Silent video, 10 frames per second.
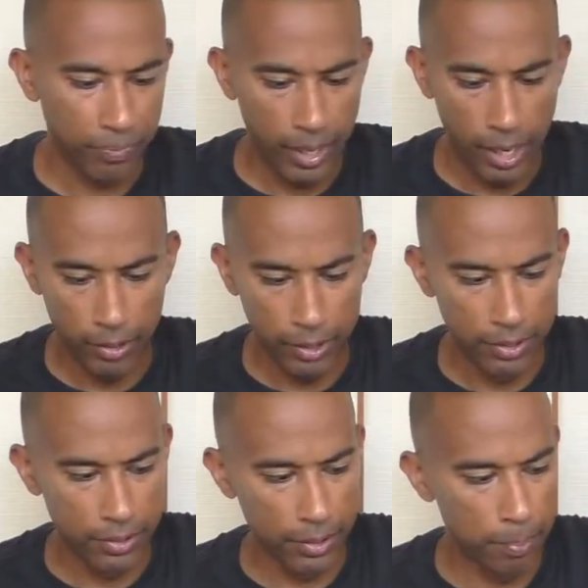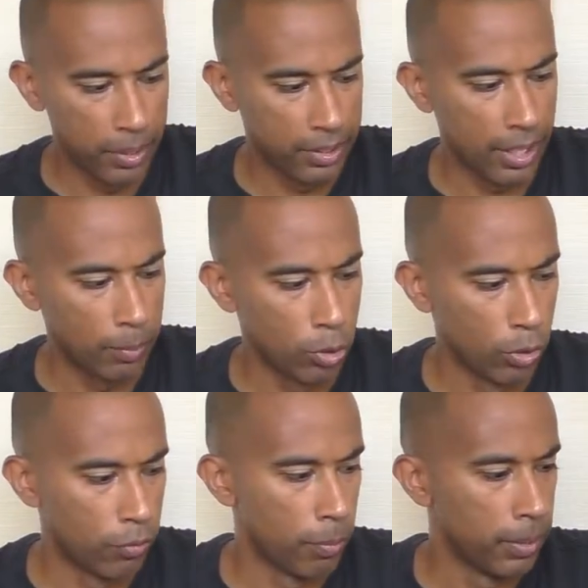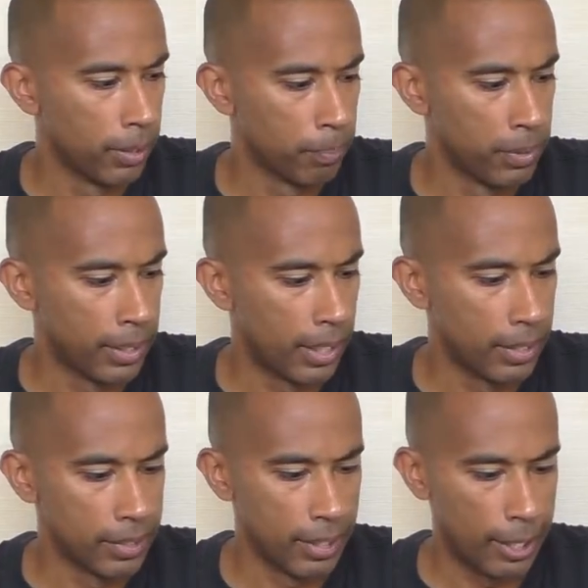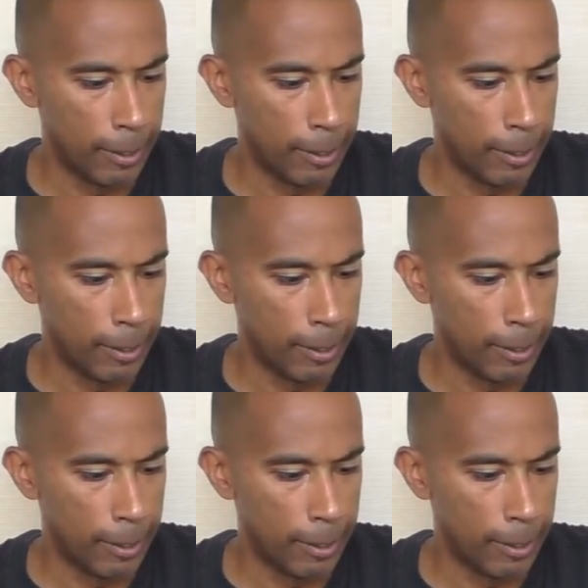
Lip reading: Now, this is a big time shoe for me because